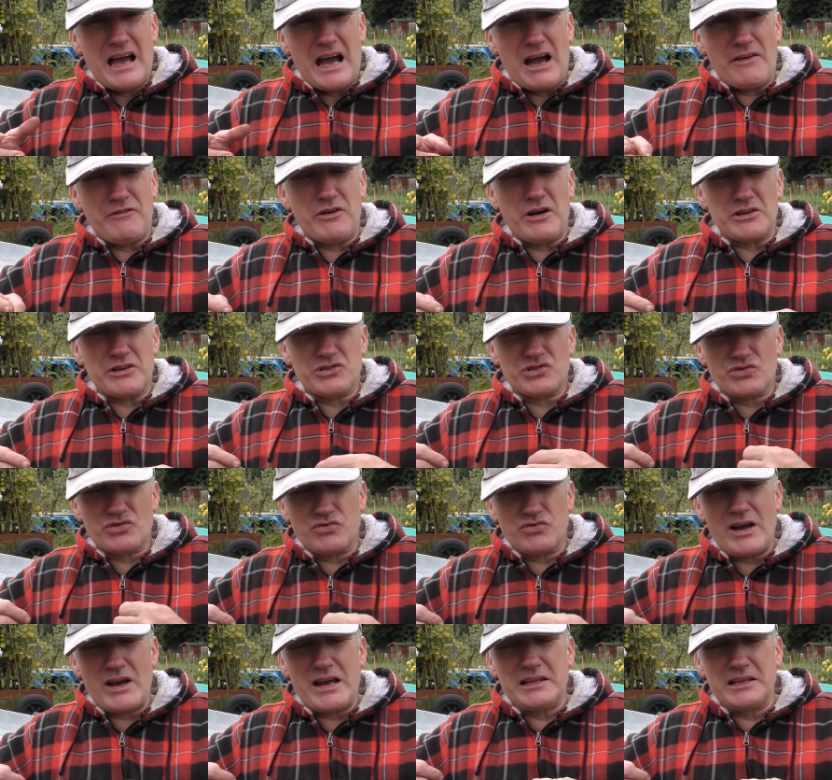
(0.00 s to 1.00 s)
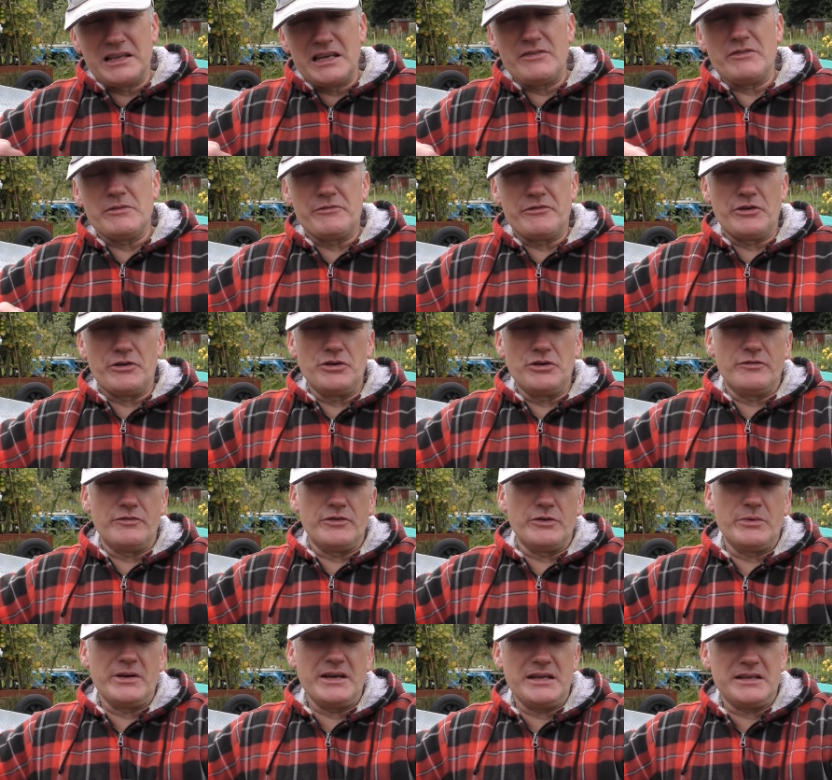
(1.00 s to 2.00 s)
I thought I'd try and leave them for
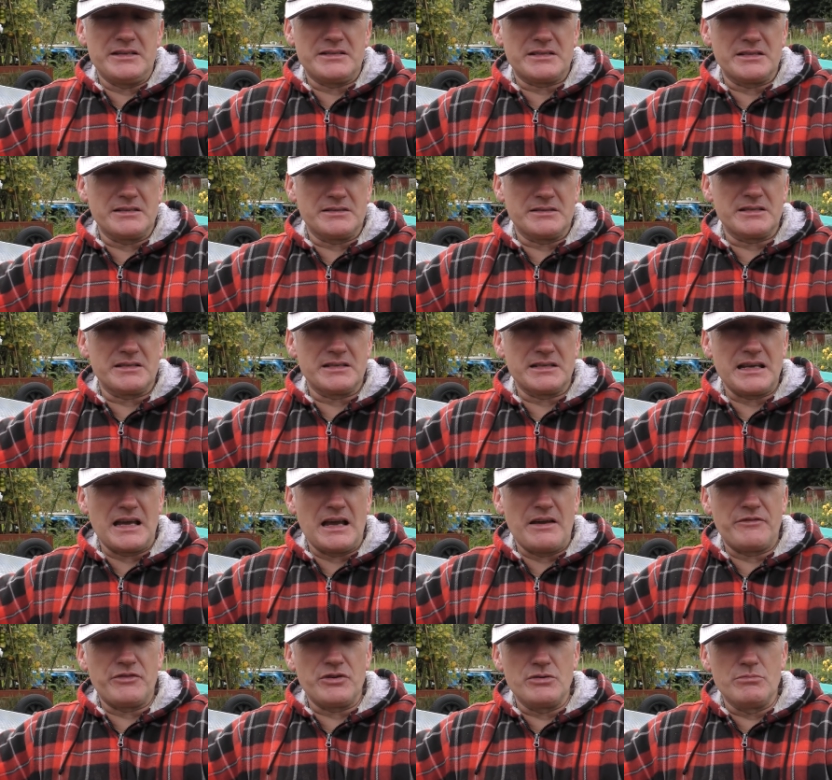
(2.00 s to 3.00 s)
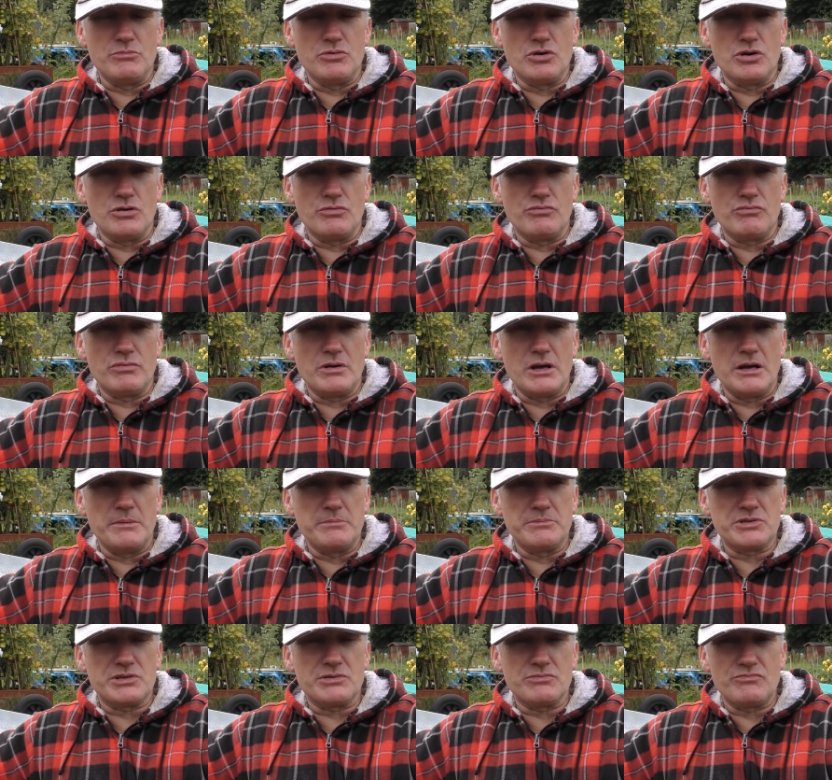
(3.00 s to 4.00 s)
another week to get a few more
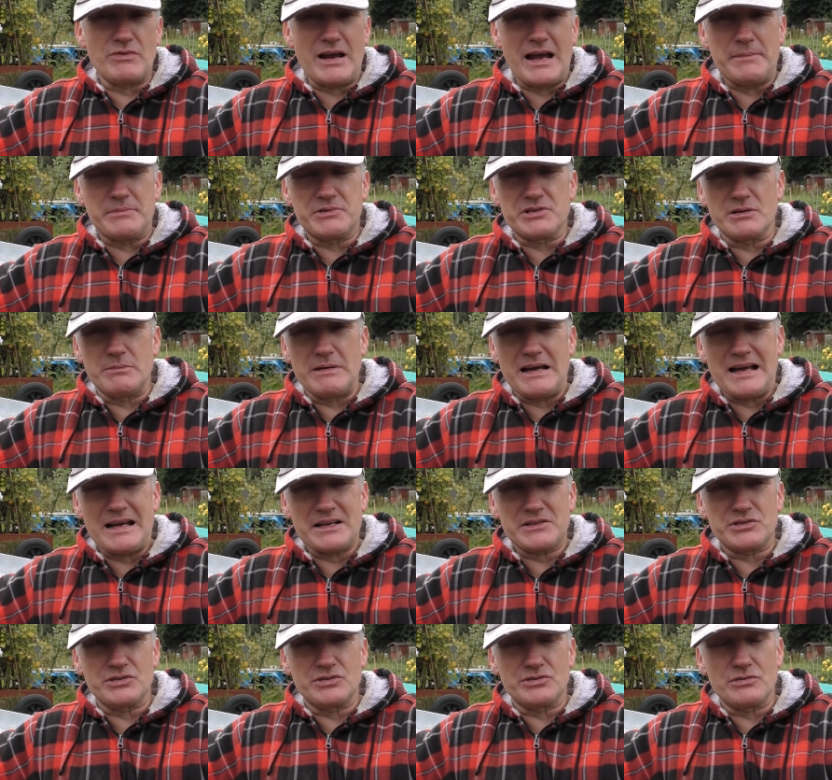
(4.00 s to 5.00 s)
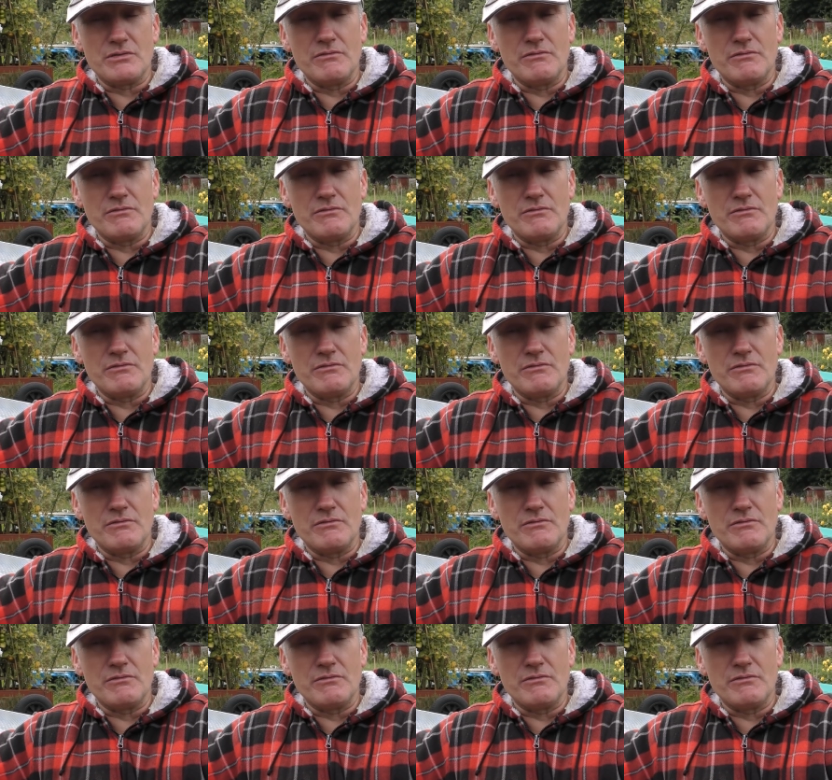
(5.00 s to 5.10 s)
ripe tomatoes.